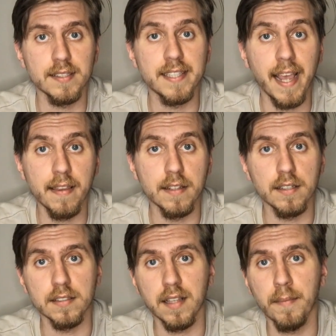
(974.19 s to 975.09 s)
say that
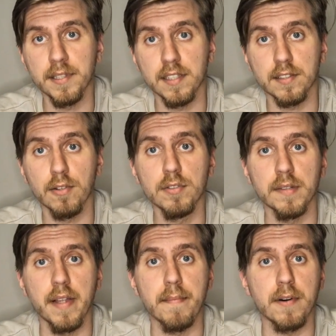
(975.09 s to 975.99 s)
Islam is
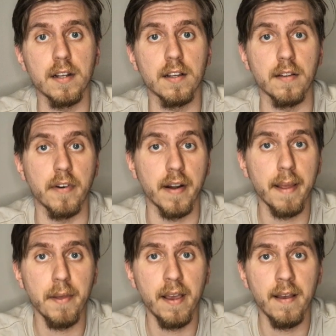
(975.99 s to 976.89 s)
exclusively a product of
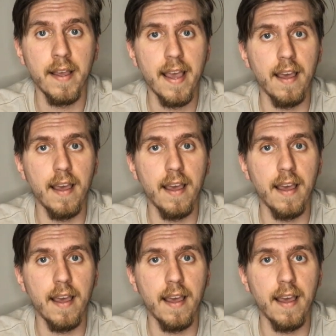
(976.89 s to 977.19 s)
Arabia,